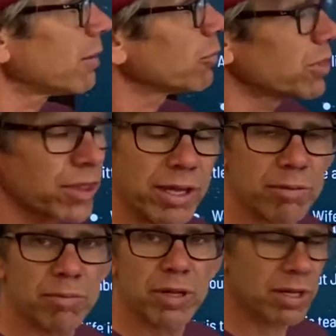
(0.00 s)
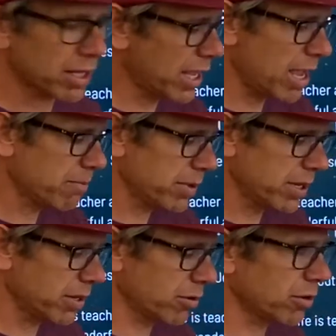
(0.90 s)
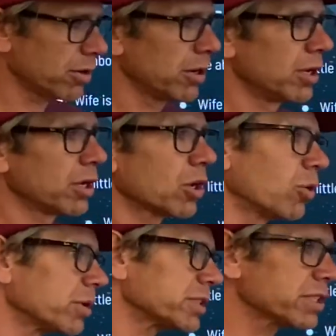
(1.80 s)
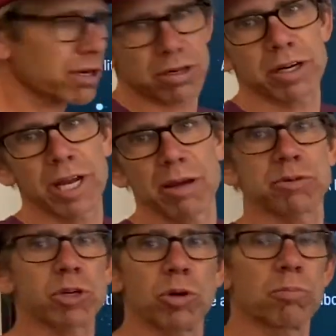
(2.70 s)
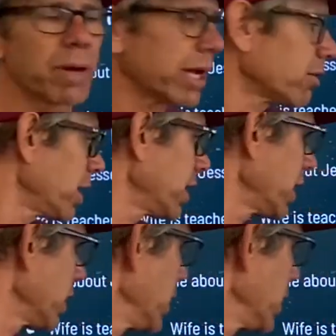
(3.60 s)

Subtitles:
with them, camping or going to soccer games or going bike riding,